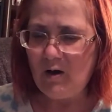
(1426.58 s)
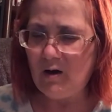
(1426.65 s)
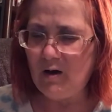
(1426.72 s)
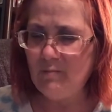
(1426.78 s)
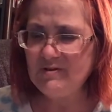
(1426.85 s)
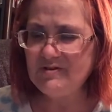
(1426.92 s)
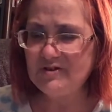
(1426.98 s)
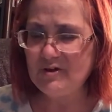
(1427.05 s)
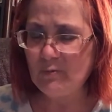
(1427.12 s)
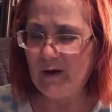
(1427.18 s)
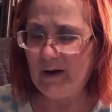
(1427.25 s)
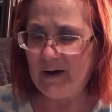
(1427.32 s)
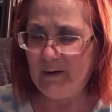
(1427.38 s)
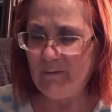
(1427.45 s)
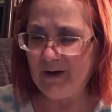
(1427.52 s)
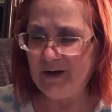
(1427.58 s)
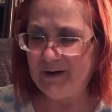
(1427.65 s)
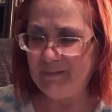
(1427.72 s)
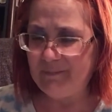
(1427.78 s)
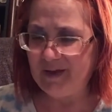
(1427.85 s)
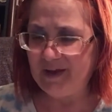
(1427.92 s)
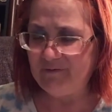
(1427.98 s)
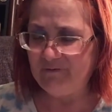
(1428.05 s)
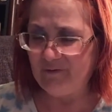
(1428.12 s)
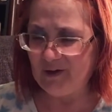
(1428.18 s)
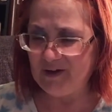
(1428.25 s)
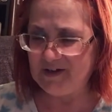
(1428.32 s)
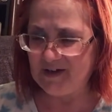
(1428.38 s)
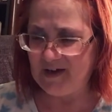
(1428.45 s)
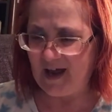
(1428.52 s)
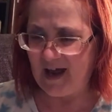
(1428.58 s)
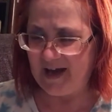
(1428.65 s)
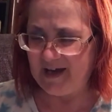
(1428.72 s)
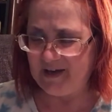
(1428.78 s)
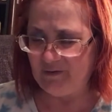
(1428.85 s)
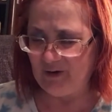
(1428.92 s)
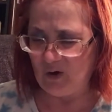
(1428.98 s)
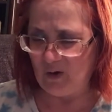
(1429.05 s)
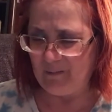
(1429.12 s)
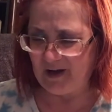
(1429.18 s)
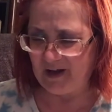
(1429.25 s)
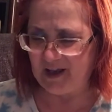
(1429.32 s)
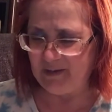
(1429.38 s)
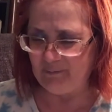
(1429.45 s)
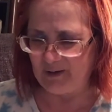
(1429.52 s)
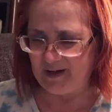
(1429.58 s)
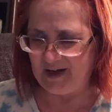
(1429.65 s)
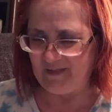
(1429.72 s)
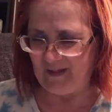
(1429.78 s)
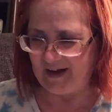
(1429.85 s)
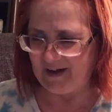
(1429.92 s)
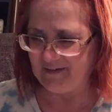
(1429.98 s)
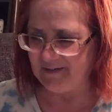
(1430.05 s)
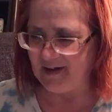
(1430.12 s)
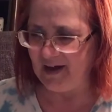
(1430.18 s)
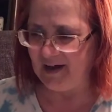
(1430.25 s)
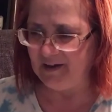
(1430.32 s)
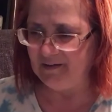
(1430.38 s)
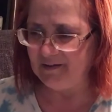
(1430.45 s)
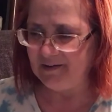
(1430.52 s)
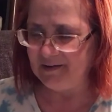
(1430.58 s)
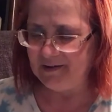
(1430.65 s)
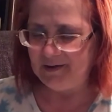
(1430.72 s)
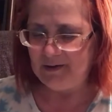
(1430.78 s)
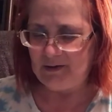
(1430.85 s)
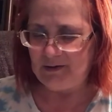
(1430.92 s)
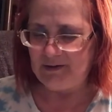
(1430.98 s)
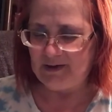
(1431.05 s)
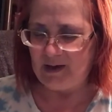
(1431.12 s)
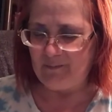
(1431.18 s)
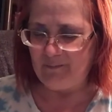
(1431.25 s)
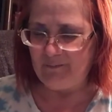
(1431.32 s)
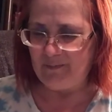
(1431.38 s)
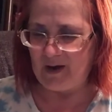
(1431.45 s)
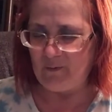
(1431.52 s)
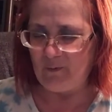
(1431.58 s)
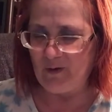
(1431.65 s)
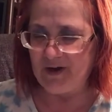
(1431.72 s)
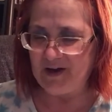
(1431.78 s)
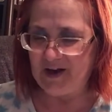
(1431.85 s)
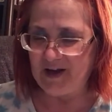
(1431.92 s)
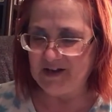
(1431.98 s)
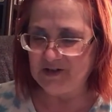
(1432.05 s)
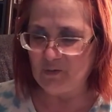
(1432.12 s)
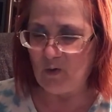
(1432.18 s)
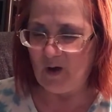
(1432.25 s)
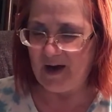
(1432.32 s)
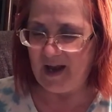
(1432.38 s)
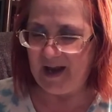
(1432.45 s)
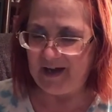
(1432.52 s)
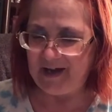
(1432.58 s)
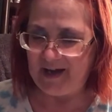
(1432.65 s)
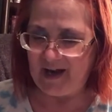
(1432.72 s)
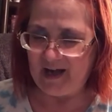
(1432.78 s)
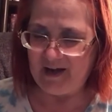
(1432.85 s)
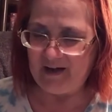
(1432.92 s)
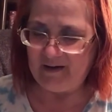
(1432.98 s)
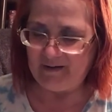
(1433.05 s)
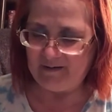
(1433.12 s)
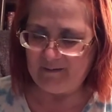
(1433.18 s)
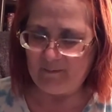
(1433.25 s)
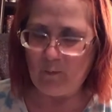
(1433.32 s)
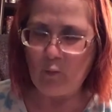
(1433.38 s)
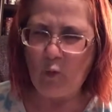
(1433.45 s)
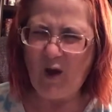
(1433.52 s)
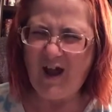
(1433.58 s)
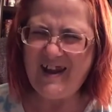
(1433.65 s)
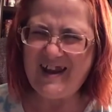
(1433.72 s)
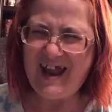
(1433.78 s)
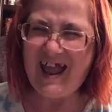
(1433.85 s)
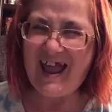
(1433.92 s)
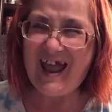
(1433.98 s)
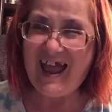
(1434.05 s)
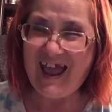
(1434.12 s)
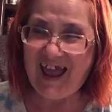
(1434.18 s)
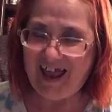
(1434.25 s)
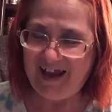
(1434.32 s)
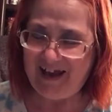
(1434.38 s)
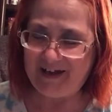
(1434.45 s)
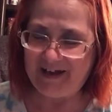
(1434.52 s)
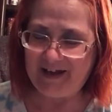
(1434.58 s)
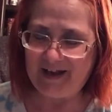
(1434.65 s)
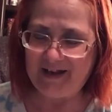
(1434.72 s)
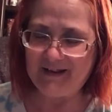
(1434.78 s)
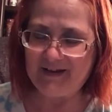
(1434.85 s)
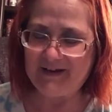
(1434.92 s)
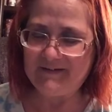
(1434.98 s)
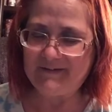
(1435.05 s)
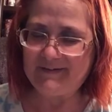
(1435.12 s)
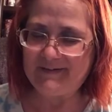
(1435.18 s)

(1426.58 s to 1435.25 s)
almost to where I wanted to be for tonight, even though I'm going to keep reading, like I said. Um, I wanted to get to 180 and 180 at least.